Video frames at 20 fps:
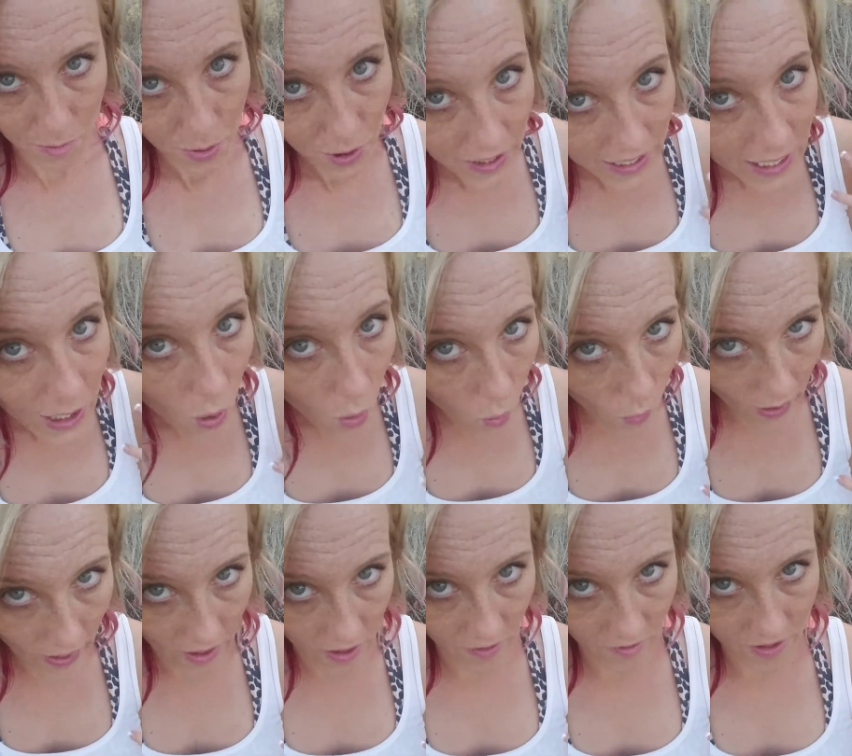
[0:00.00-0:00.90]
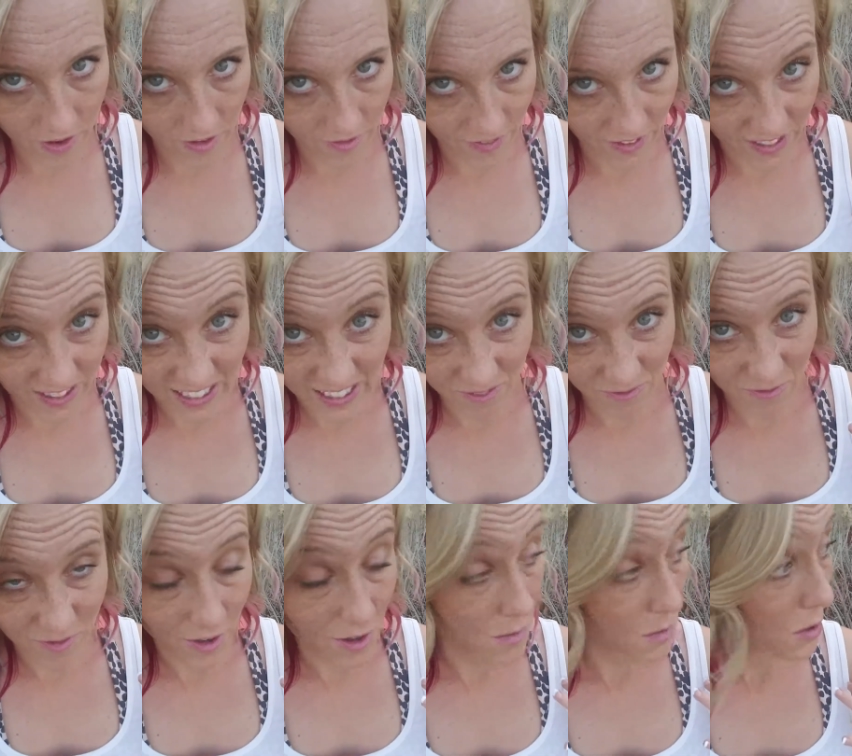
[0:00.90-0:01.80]
pretty aware of their feet.
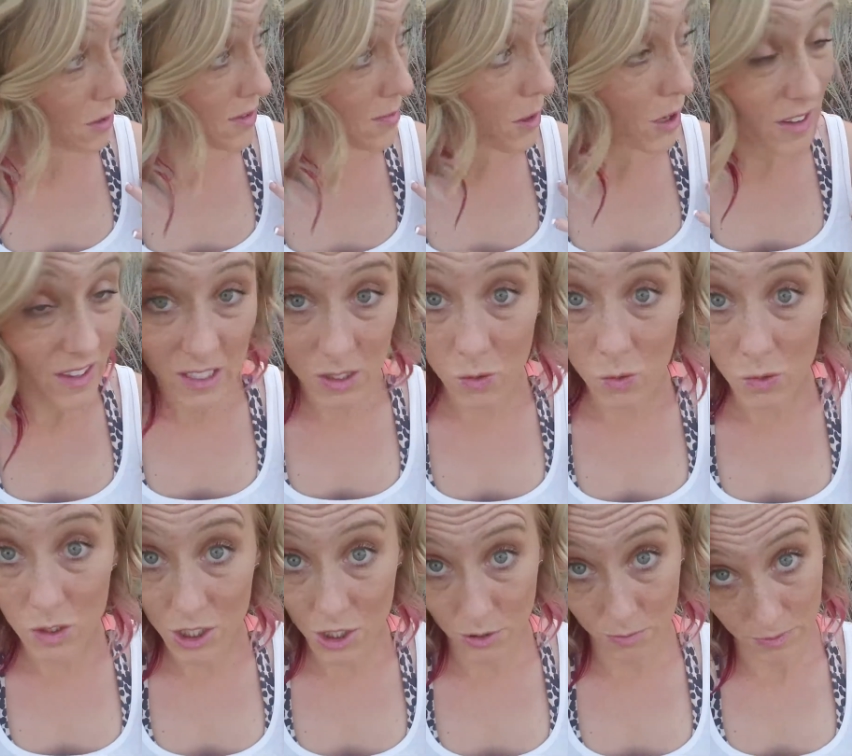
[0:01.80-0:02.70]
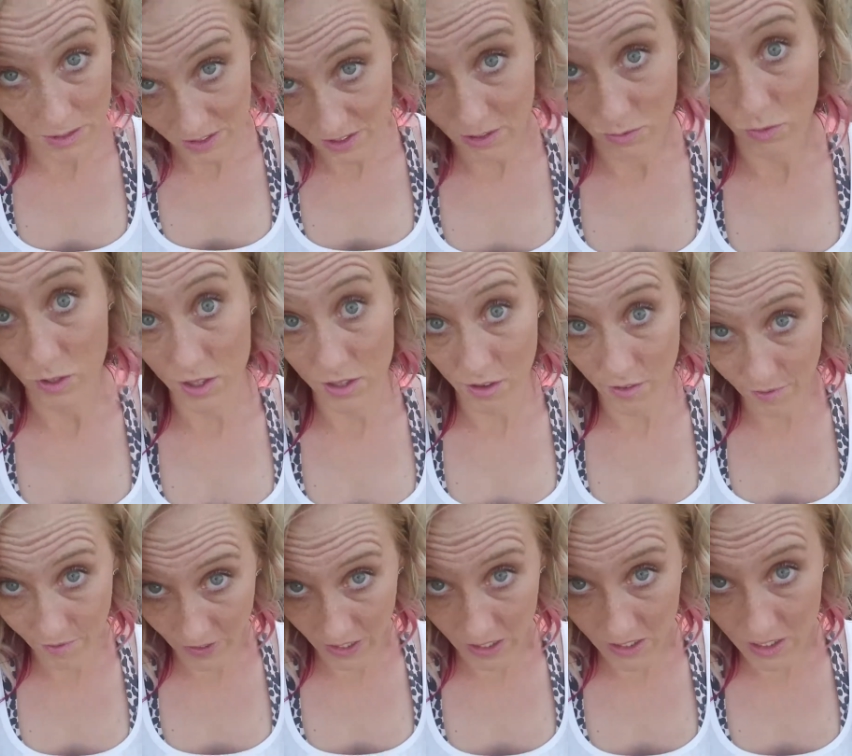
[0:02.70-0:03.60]
For the most part, they don't want you messing with their
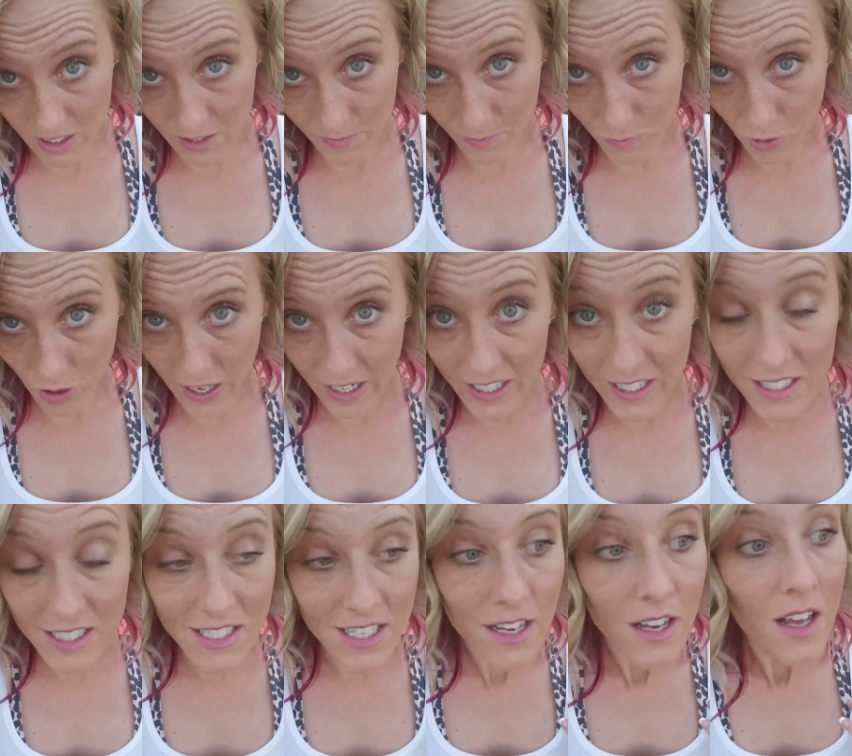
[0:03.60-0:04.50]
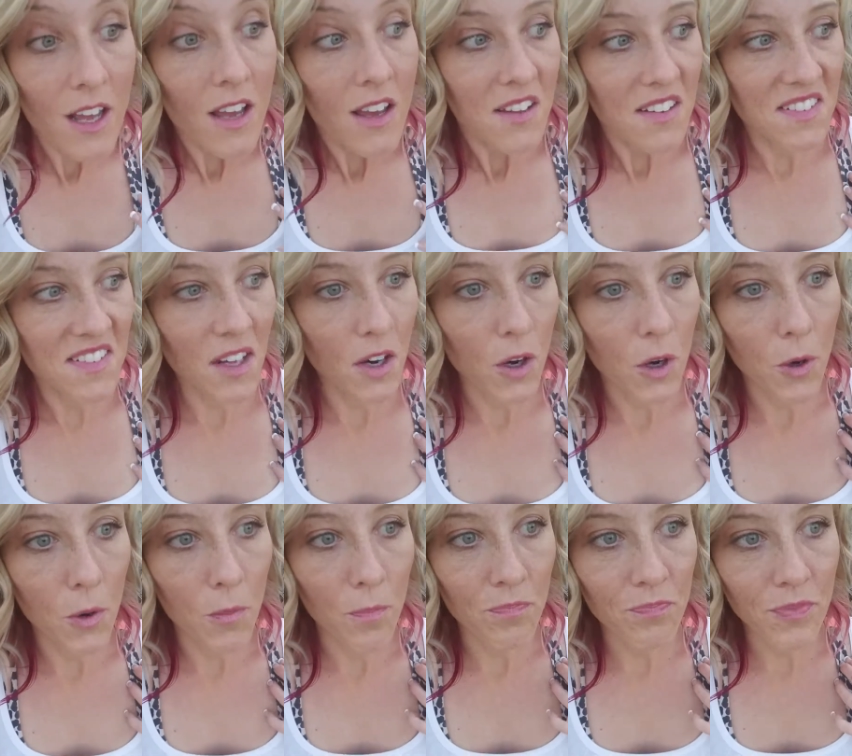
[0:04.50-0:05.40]
feet, right?
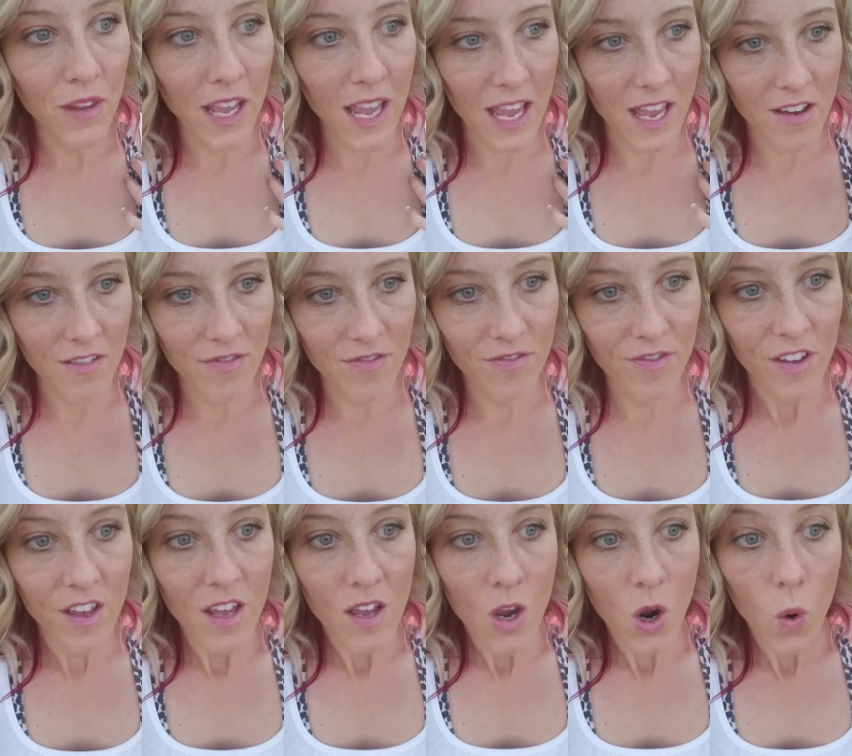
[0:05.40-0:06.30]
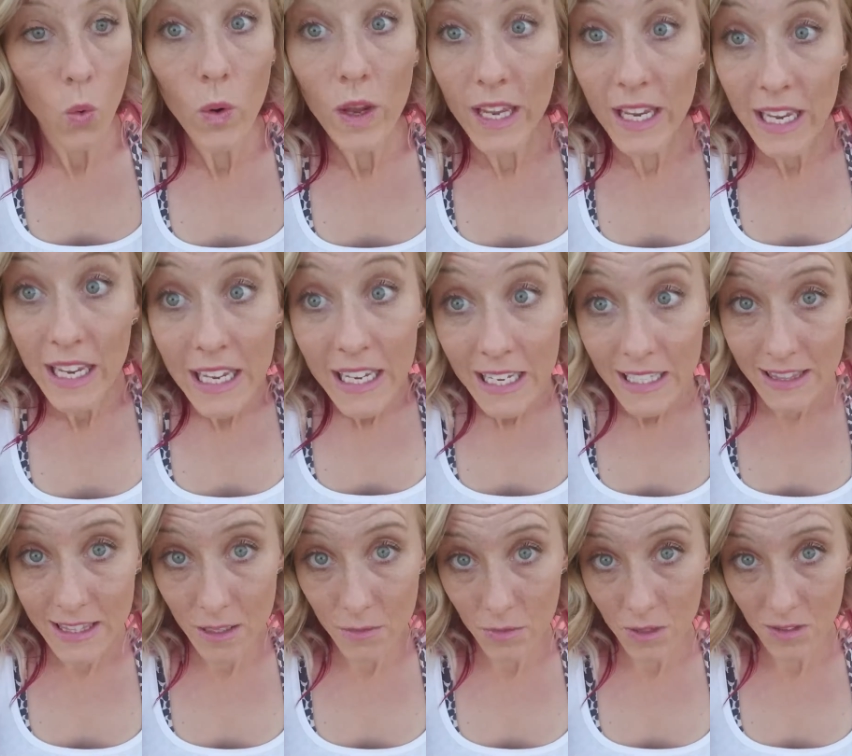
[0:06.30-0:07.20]
So if we can
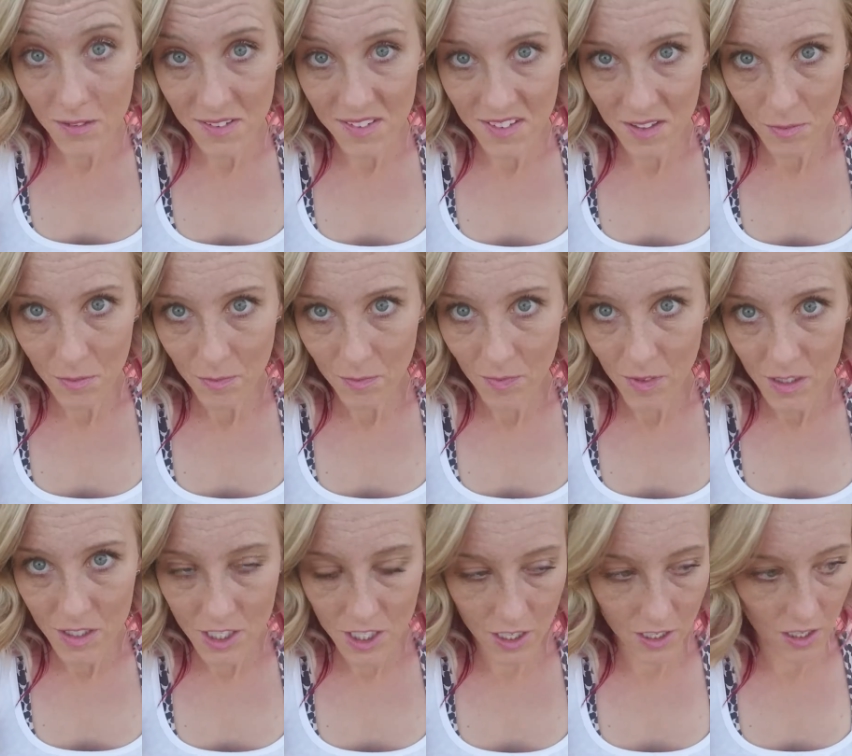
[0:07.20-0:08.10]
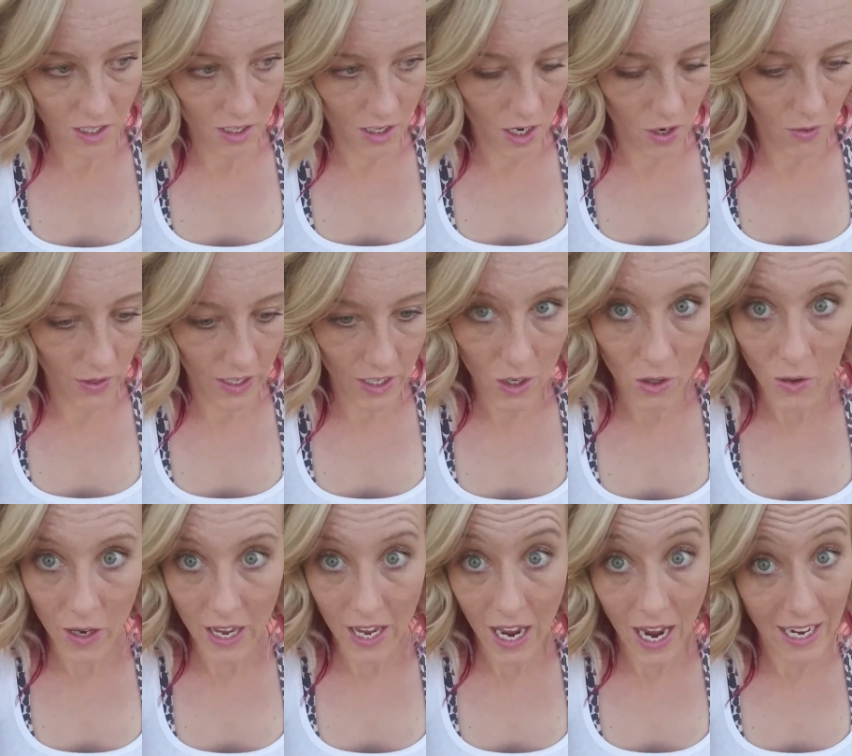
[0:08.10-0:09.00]
get them used to knowing,
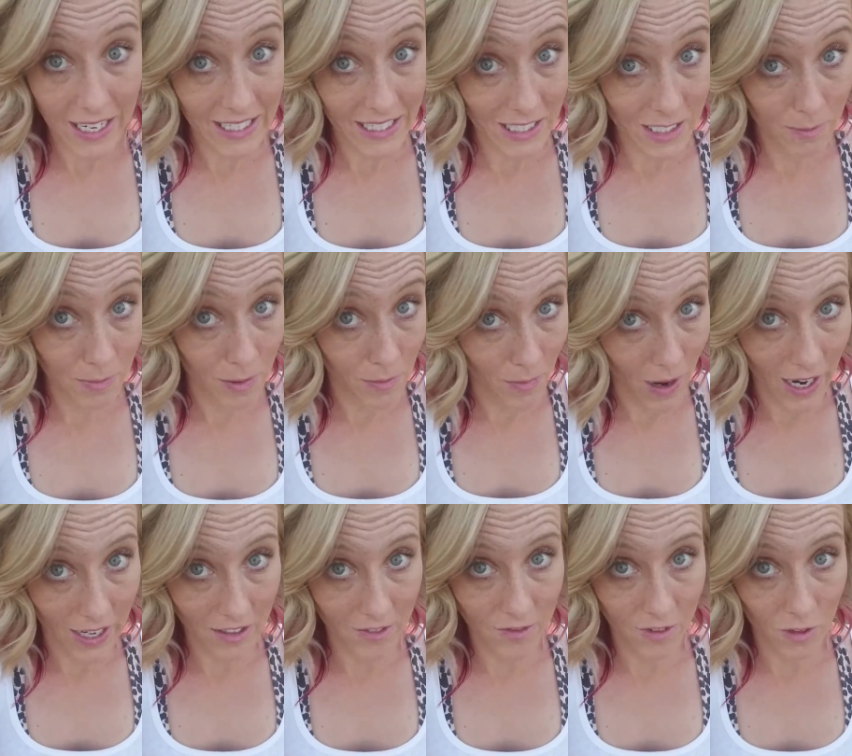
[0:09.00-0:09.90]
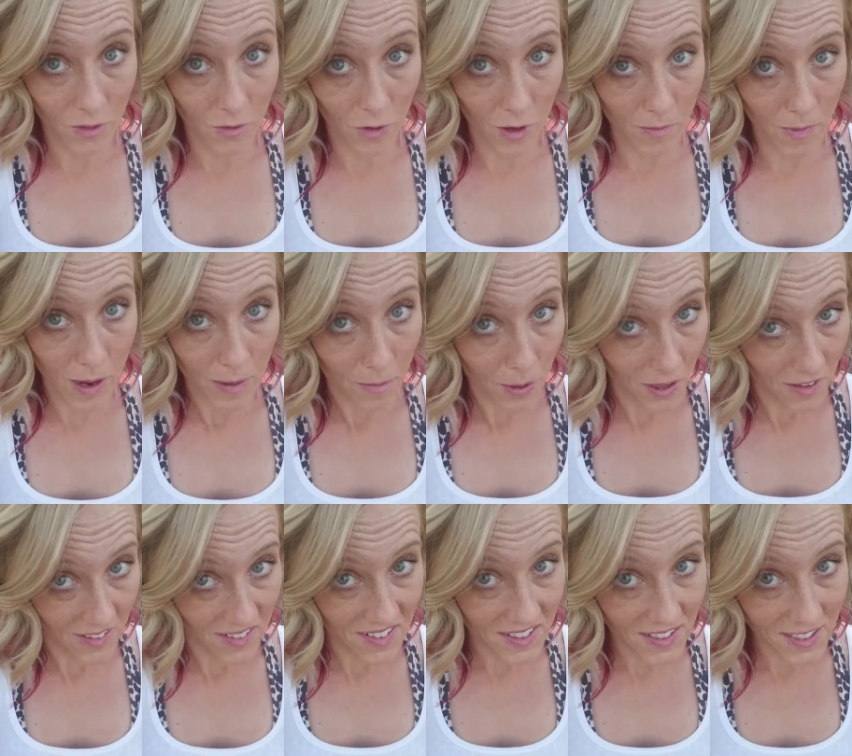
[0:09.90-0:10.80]
okay, I need to be mindful of where my
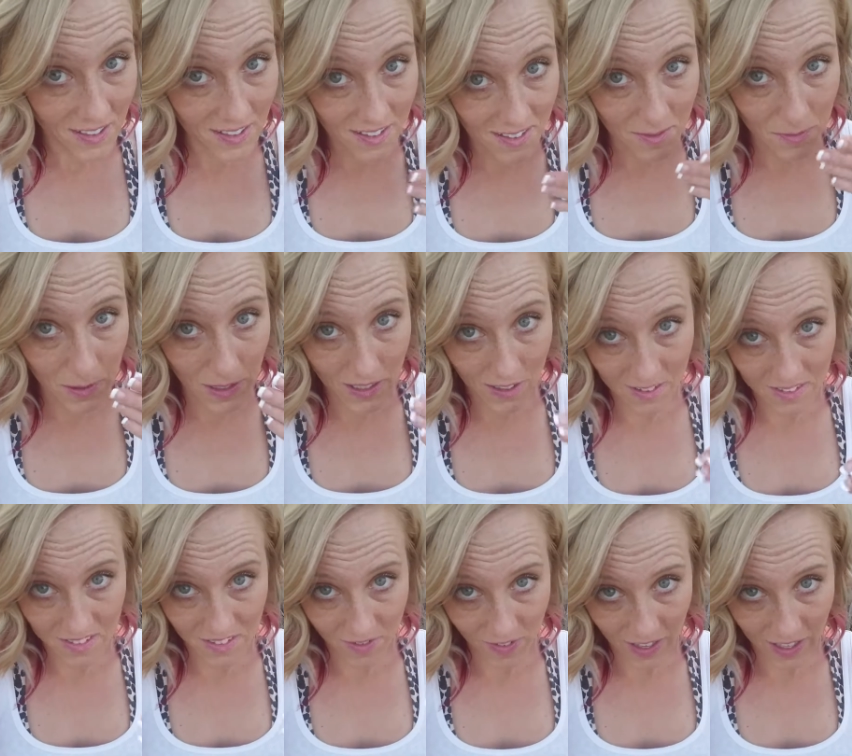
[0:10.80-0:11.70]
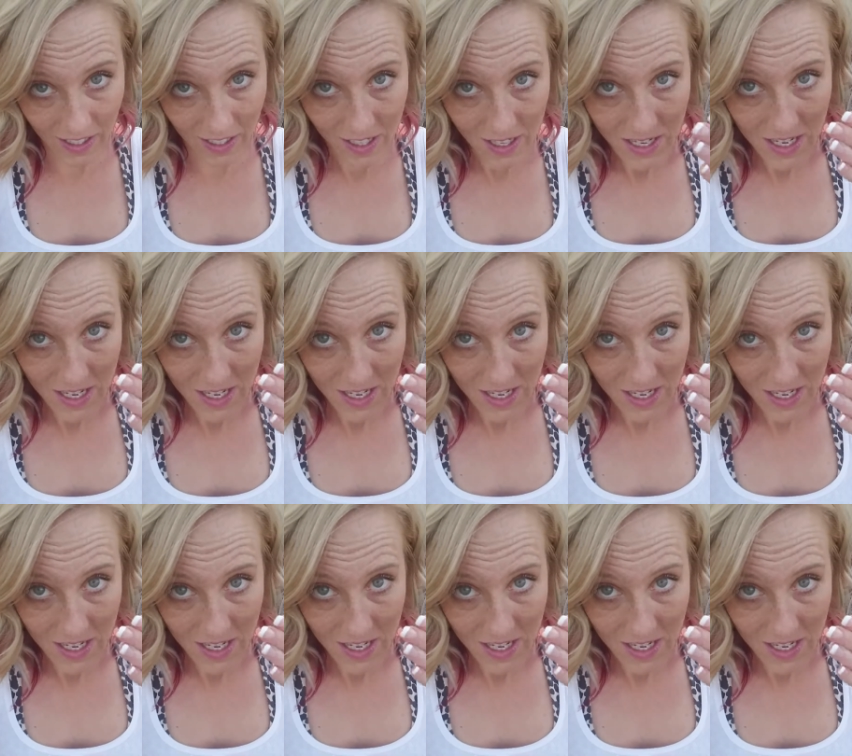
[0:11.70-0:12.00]
person is, because if I